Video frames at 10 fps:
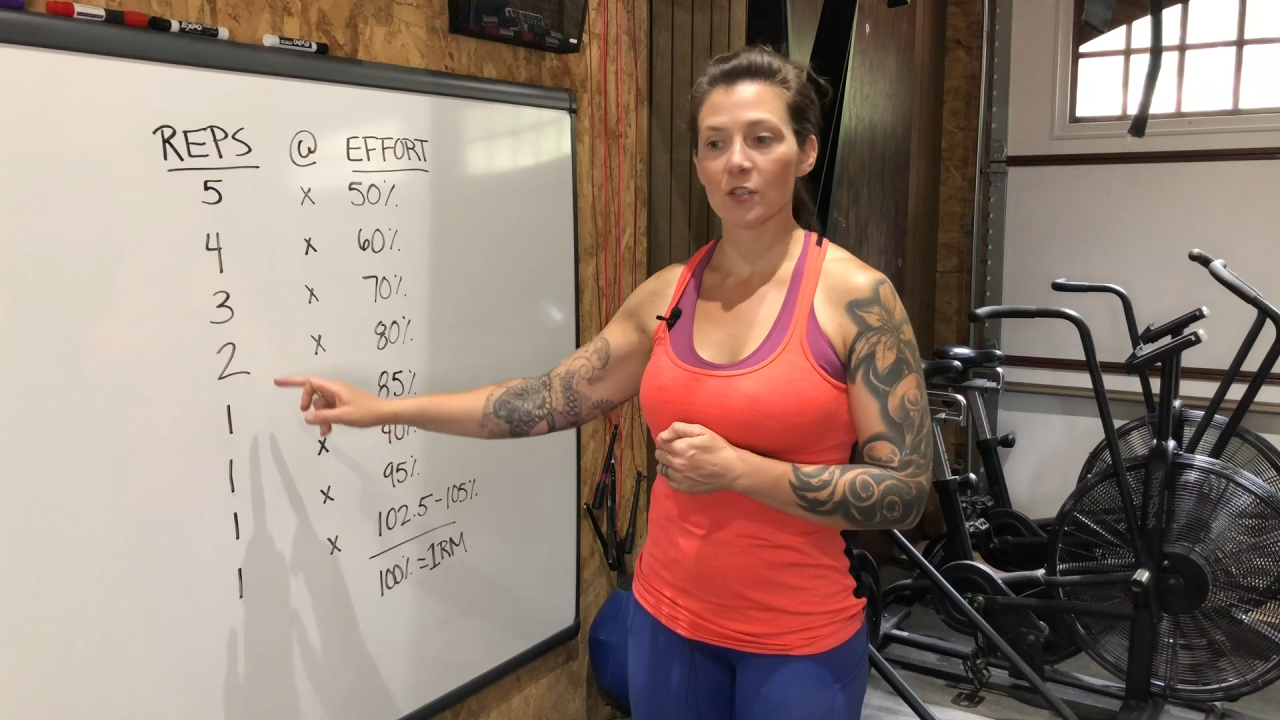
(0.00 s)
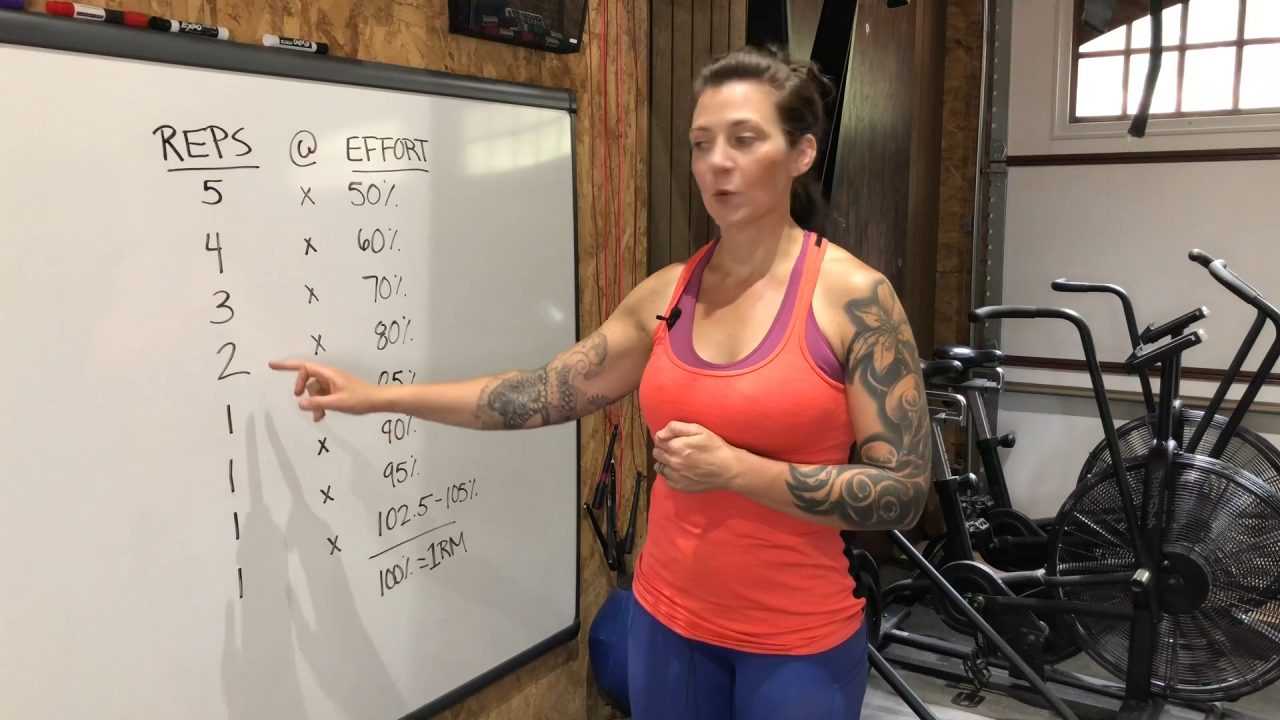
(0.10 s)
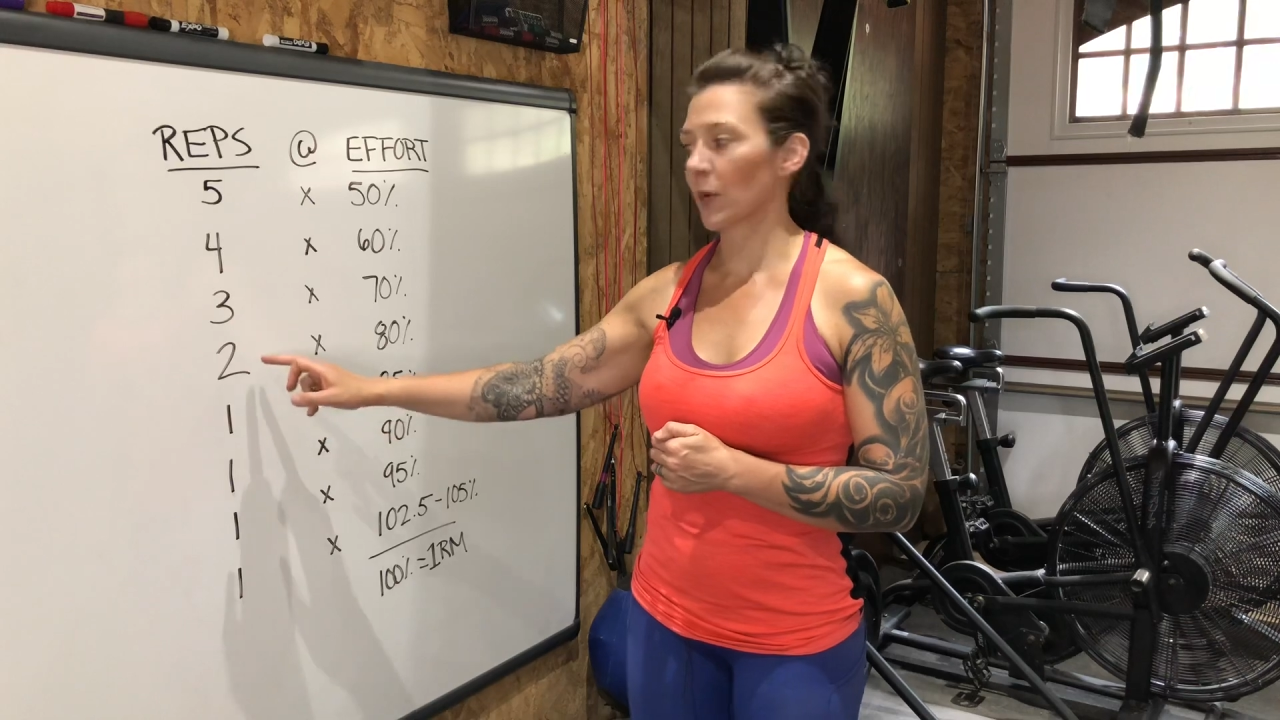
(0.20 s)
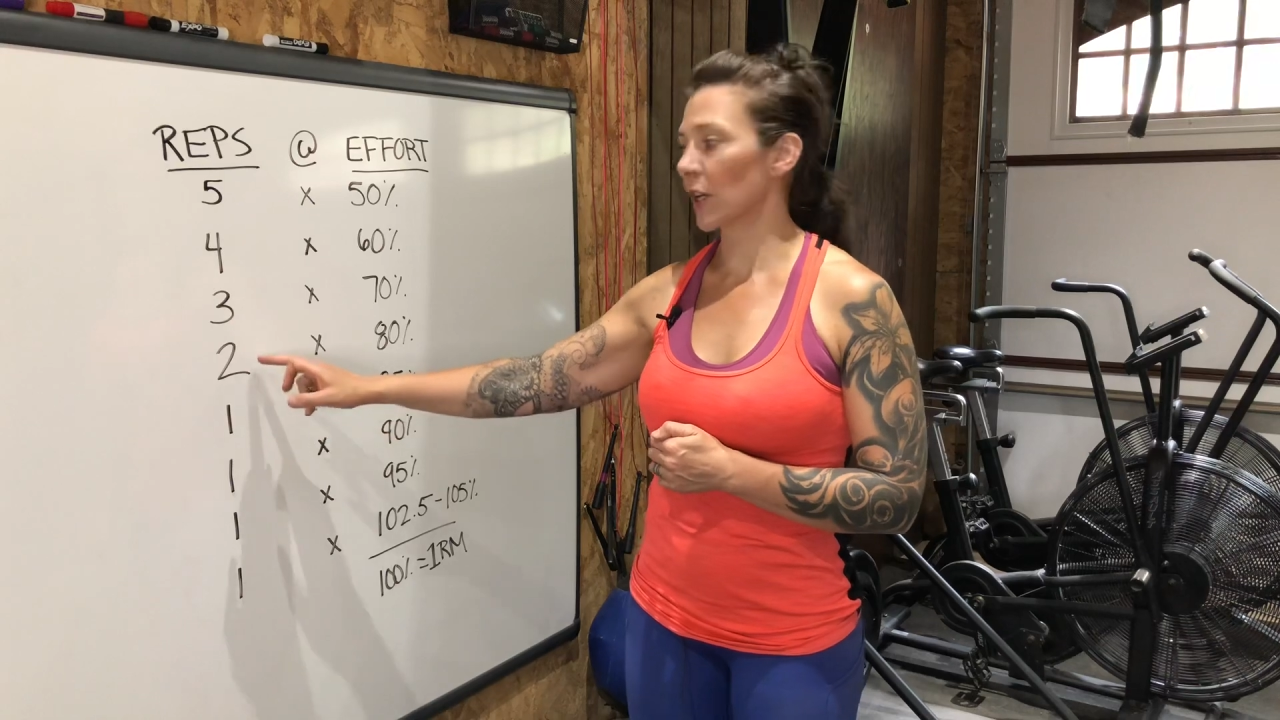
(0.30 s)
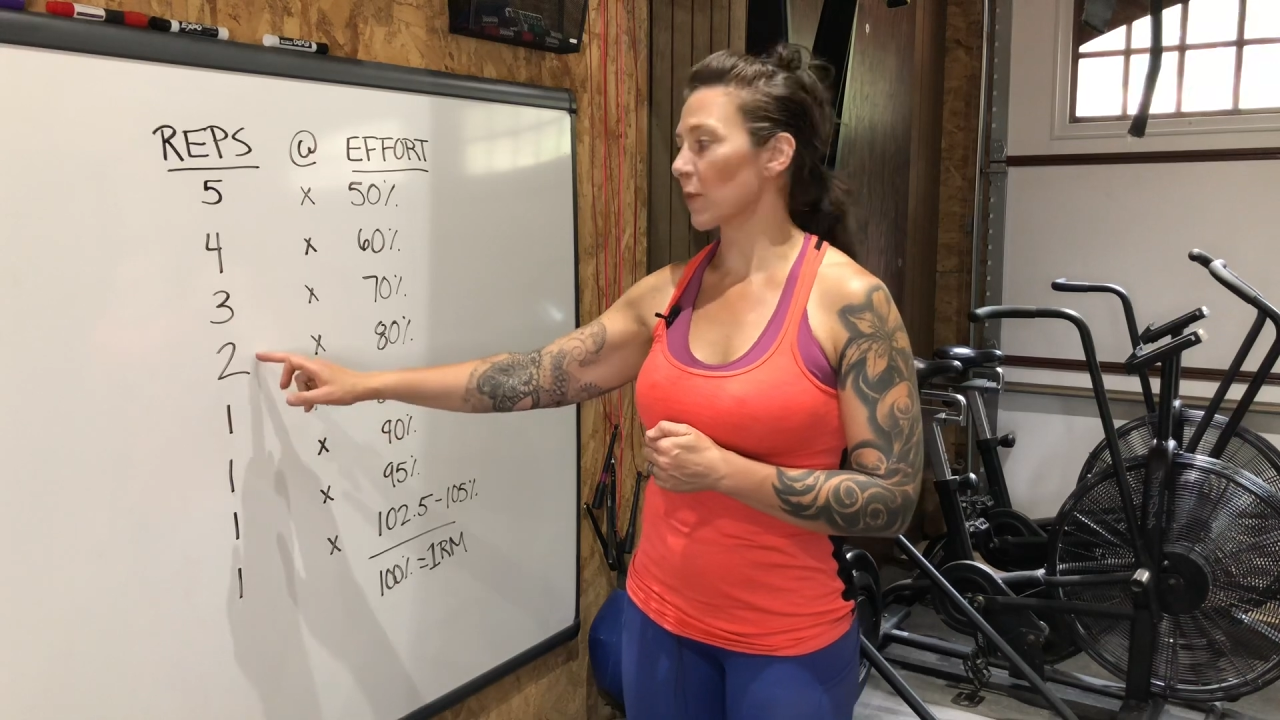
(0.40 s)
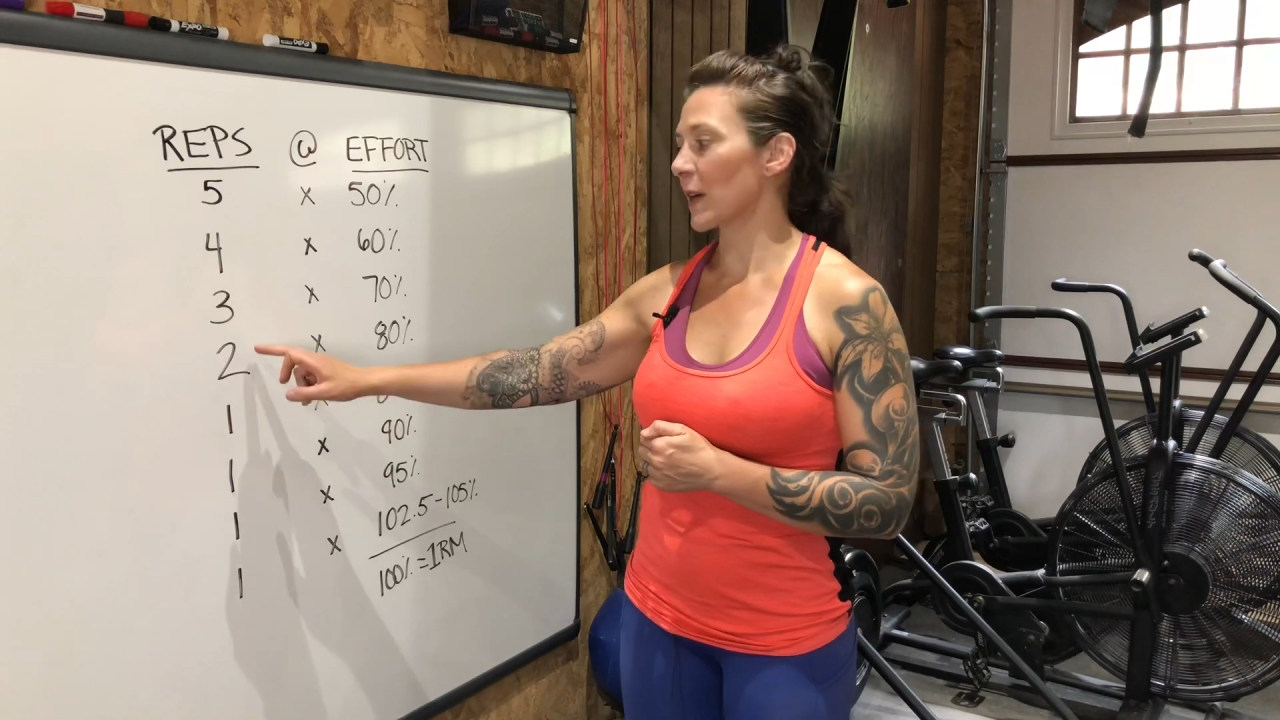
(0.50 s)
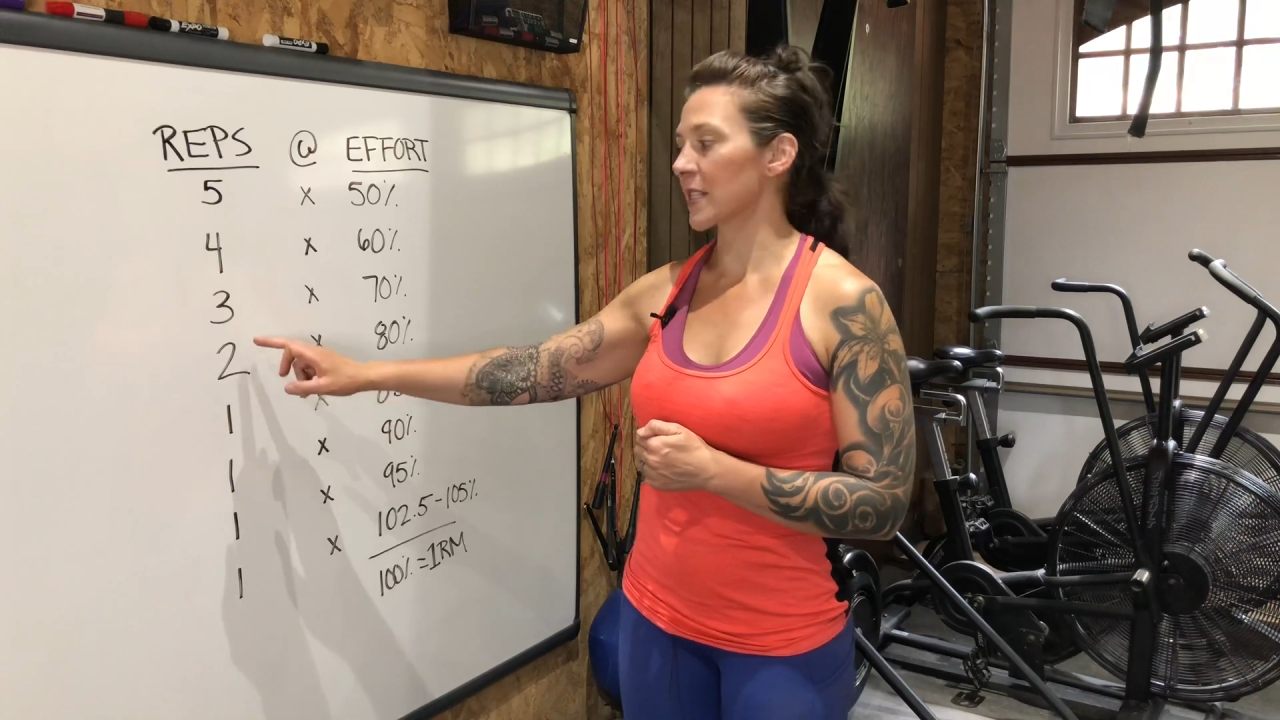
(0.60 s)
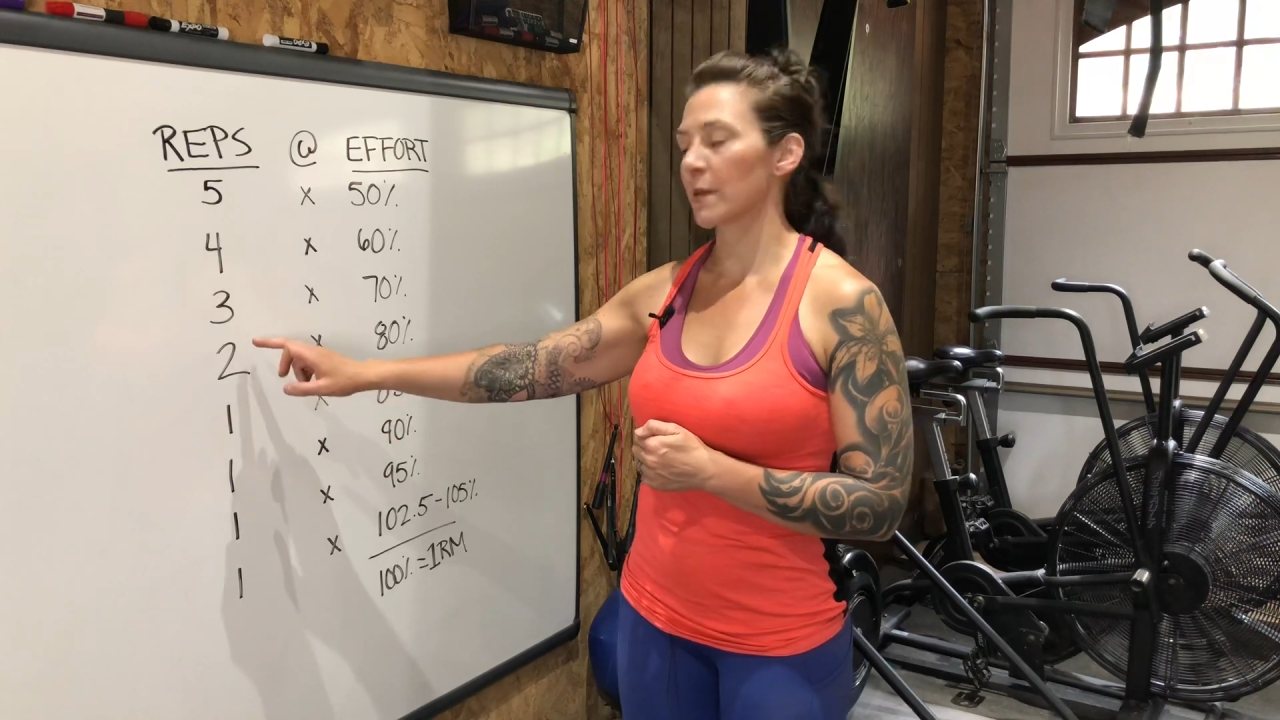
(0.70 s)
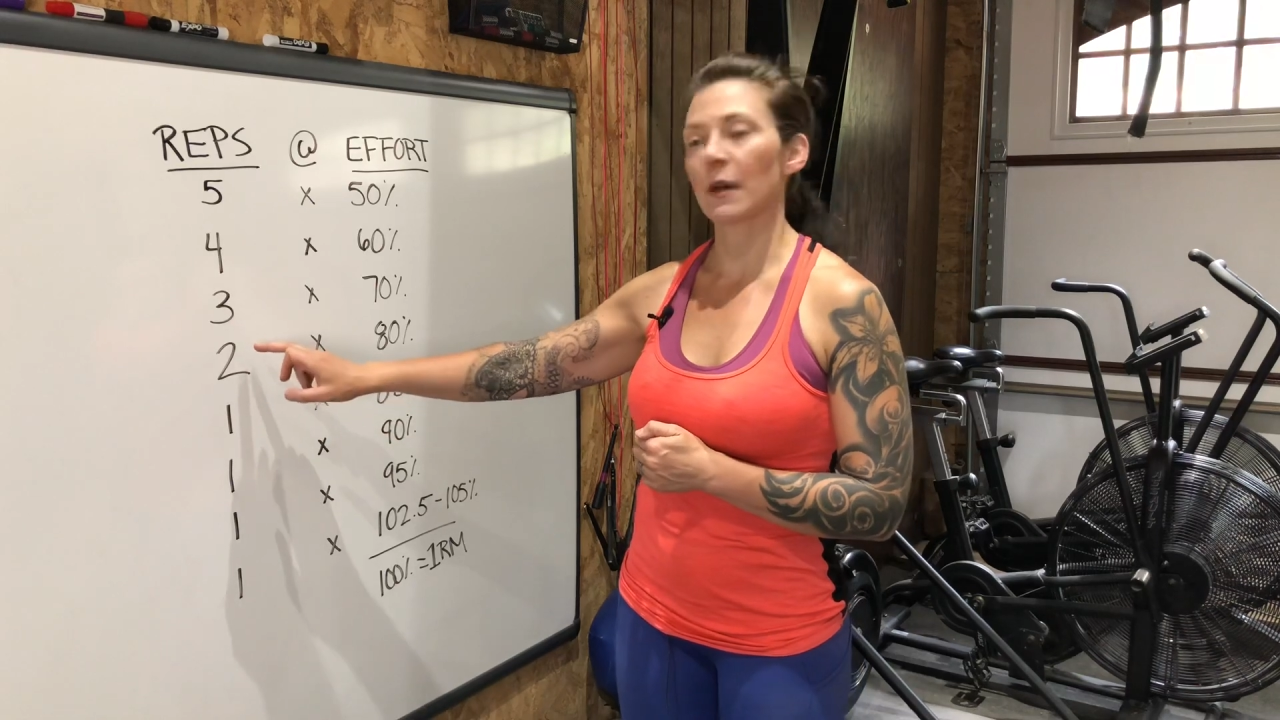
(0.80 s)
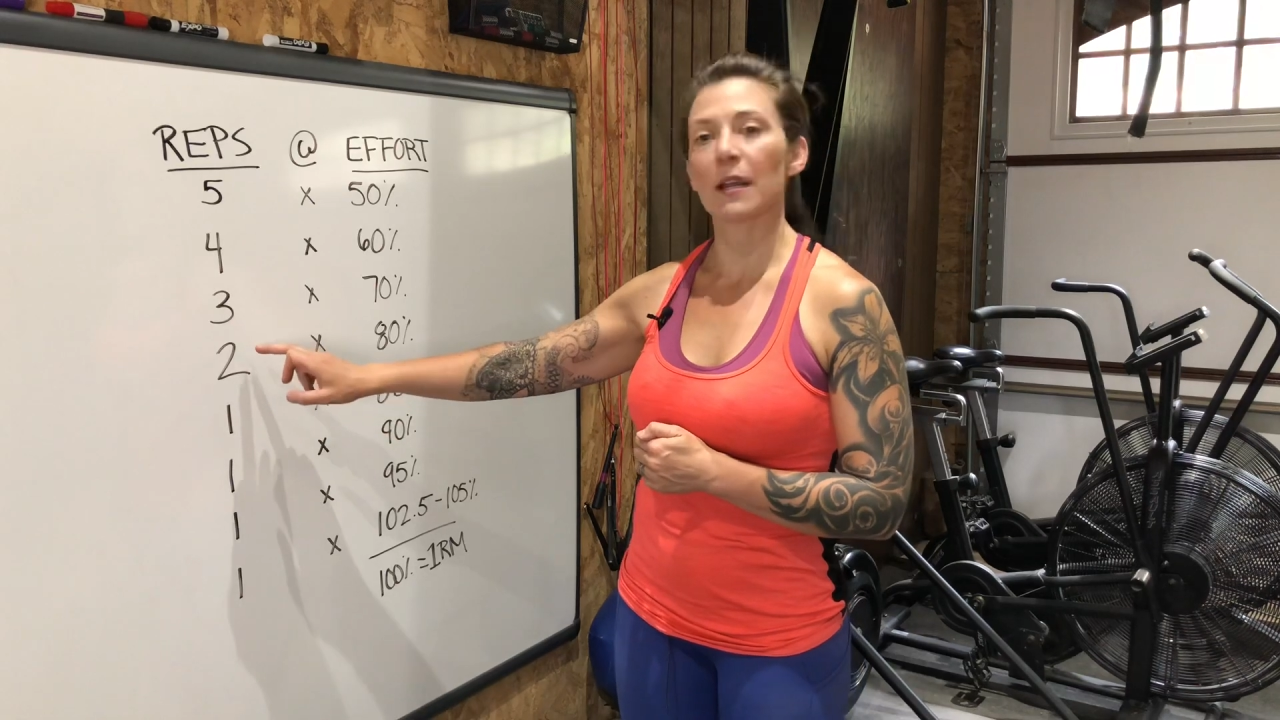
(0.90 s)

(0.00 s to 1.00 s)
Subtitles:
So we're going to rest about